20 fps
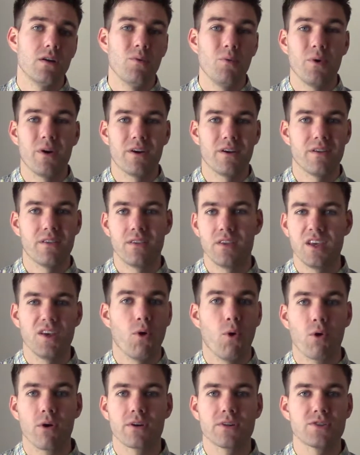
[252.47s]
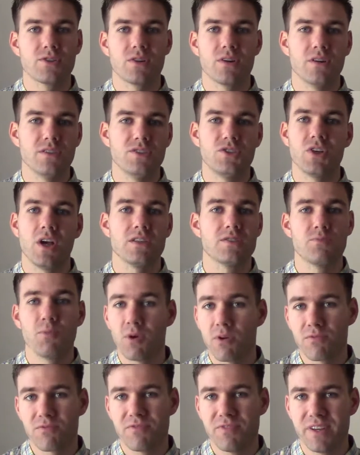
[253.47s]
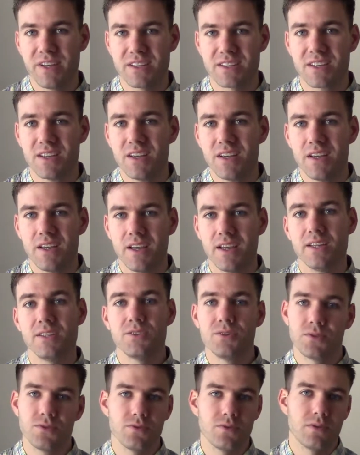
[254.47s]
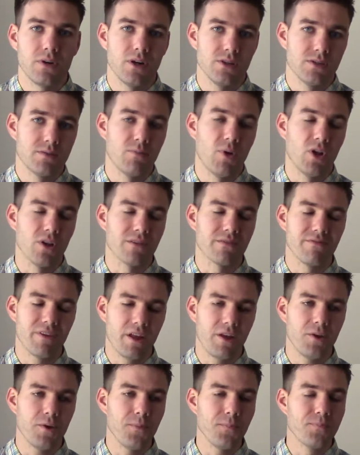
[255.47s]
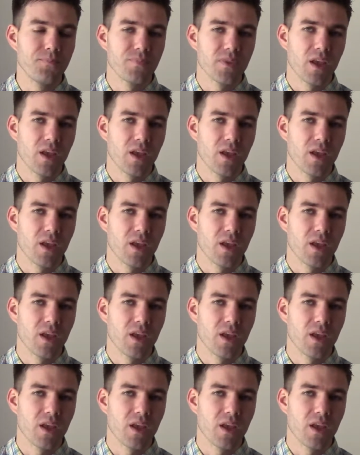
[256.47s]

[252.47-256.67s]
where the orchestra just won't fit into a smaller venue.